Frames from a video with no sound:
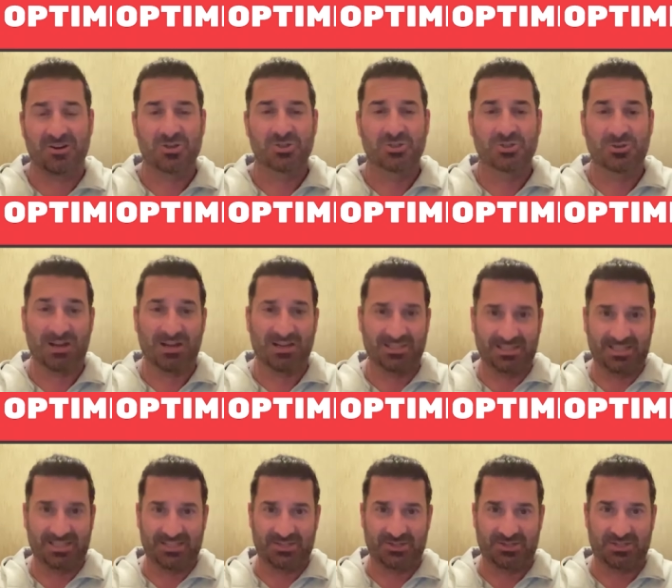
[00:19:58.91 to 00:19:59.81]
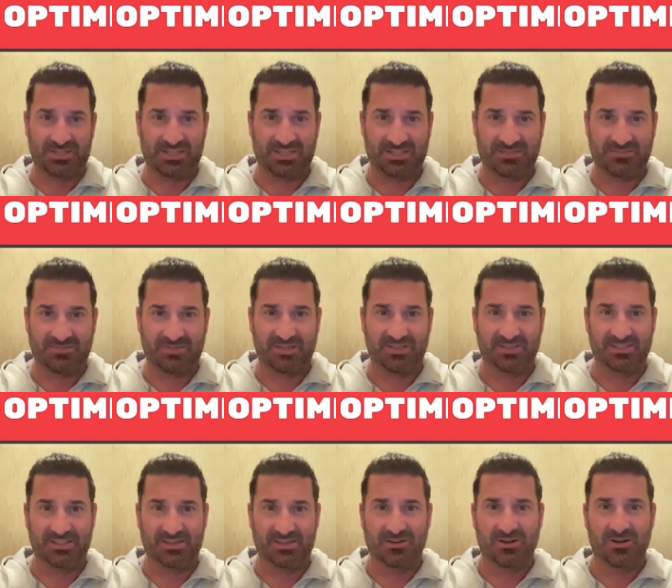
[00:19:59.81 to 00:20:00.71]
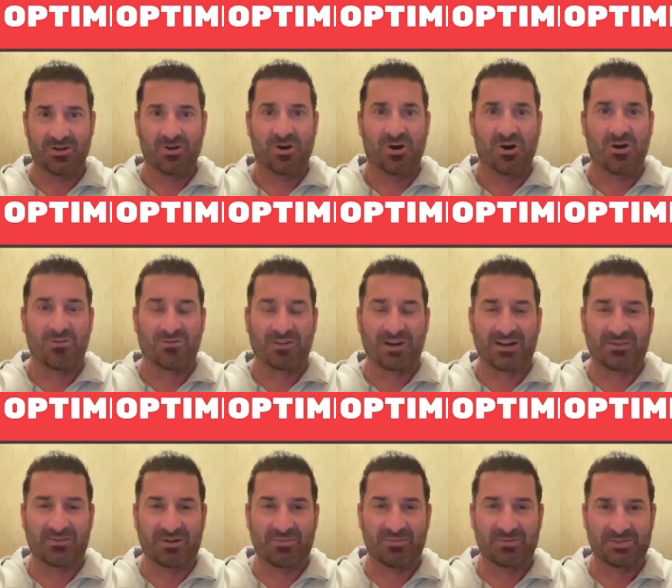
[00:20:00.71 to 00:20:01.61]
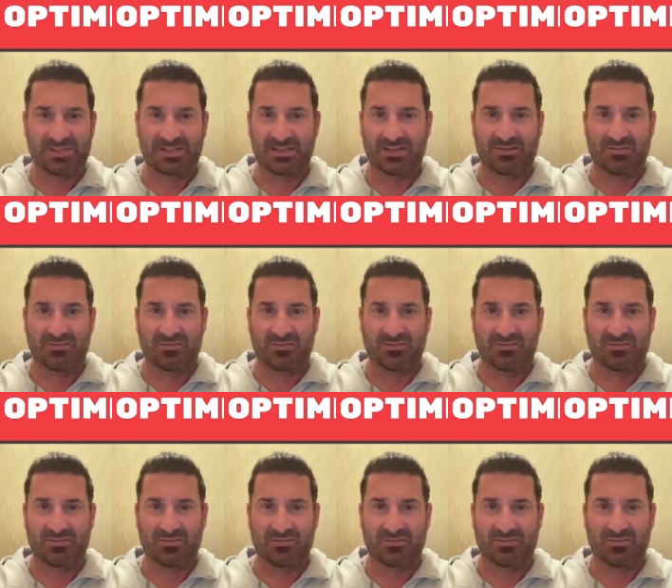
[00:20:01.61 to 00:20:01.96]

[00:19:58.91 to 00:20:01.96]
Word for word: trying to get your attention because they're already representing your